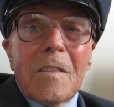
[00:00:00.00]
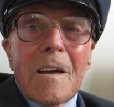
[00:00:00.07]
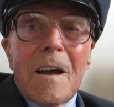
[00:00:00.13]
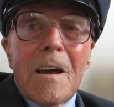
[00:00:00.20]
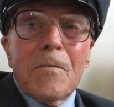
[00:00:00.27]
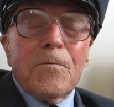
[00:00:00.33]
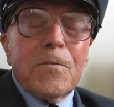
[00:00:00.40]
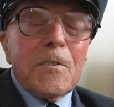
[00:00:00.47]

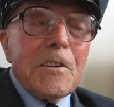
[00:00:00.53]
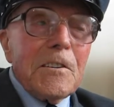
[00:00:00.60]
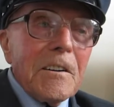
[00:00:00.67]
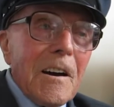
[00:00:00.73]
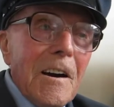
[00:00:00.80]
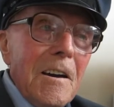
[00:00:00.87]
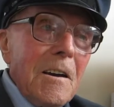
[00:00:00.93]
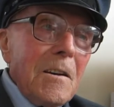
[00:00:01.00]
every
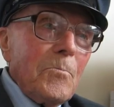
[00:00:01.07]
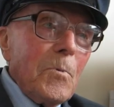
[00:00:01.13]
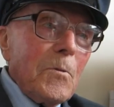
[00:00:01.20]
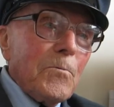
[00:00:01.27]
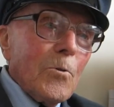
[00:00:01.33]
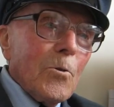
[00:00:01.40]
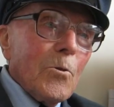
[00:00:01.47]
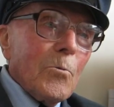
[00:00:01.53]
day
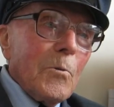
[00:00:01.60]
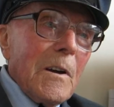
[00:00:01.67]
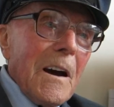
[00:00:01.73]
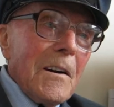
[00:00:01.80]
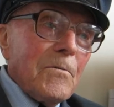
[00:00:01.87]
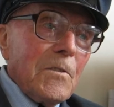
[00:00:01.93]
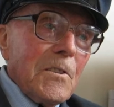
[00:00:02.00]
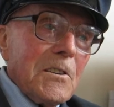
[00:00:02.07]
before we
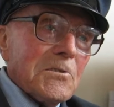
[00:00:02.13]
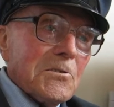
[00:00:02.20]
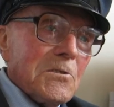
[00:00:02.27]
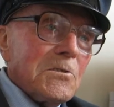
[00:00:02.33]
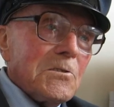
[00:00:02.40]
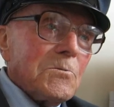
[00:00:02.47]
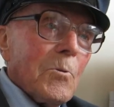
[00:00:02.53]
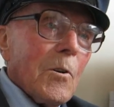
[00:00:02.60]
have
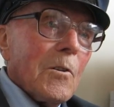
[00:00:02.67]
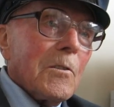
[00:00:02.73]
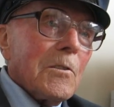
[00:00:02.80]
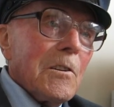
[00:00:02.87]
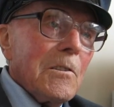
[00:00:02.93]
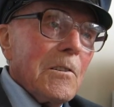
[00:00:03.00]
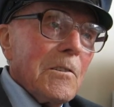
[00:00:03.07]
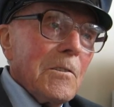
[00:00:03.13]
lessons, I'm going
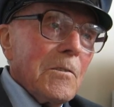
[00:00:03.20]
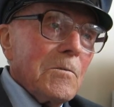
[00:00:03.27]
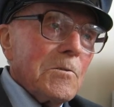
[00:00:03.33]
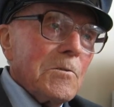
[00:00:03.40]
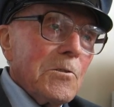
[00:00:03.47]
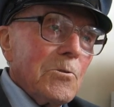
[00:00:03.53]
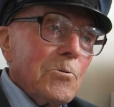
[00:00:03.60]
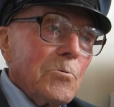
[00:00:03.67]
to
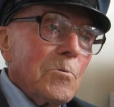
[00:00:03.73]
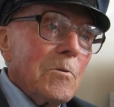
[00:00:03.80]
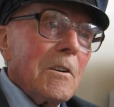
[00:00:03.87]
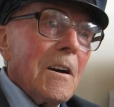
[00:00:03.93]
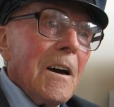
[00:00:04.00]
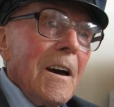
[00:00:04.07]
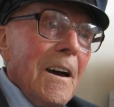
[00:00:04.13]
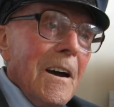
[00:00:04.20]
learn you
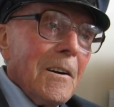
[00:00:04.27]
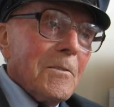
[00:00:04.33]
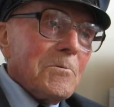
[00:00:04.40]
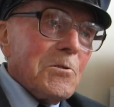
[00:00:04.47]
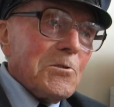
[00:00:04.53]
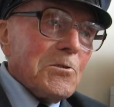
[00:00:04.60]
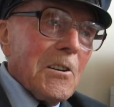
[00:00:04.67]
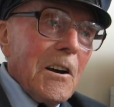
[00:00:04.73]
how
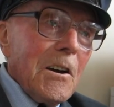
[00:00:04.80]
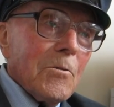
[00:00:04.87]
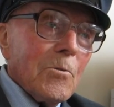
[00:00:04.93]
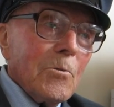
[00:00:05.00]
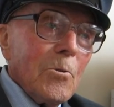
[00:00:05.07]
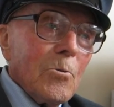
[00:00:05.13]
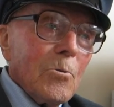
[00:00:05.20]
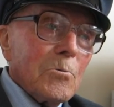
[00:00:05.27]
to say the
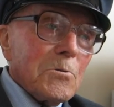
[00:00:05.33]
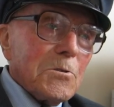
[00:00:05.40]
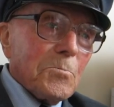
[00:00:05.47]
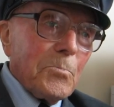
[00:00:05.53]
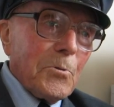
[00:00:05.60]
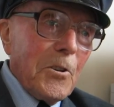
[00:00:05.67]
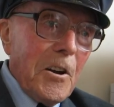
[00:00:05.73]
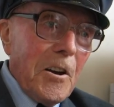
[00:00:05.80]
Lord's
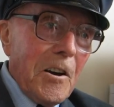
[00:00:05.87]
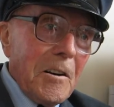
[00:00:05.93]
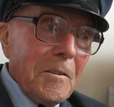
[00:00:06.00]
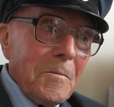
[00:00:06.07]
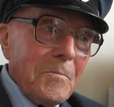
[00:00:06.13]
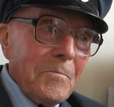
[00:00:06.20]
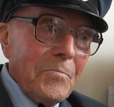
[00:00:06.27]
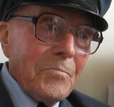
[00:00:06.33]
Prayer.
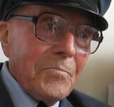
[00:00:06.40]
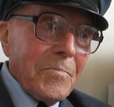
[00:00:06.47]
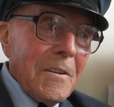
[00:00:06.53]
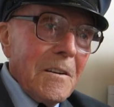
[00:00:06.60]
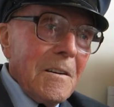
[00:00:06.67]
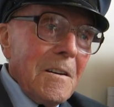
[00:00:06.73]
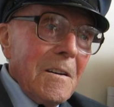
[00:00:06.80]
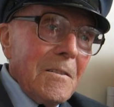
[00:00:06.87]

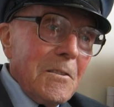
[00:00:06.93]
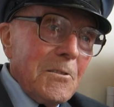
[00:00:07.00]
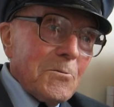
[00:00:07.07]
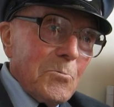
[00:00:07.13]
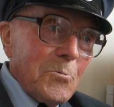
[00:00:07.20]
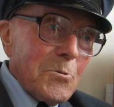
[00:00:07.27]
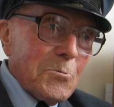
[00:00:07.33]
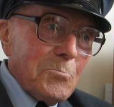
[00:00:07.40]

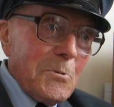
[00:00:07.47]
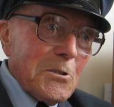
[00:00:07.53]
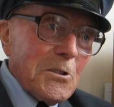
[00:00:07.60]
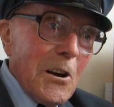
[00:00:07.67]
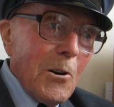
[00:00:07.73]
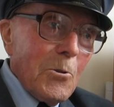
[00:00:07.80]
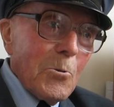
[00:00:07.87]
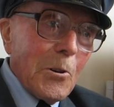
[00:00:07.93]
It was Miss
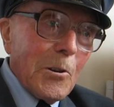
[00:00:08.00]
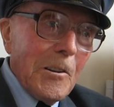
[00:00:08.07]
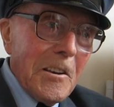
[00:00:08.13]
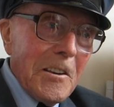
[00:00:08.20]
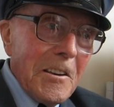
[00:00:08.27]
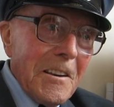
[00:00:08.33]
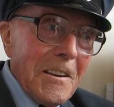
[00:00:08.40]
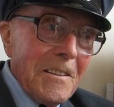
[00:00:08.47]

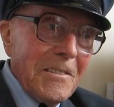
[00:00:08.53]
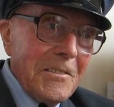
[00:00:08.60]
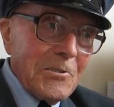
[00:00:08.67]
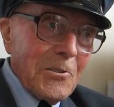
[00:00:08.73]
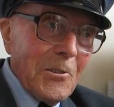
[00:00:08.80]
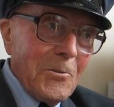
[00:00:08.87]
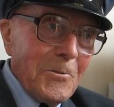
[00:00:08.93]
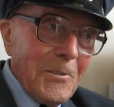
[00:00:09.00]
Oakley,
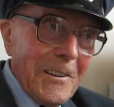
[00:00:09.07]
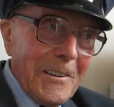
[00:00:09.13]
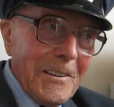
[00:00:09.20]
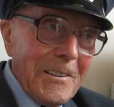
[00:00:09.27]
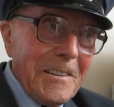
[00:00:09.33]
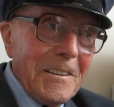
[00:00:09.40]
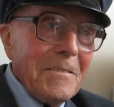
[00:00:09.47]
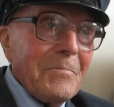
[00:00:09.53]
this old
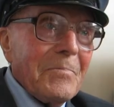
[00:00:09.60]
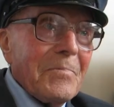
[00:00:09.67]
lady.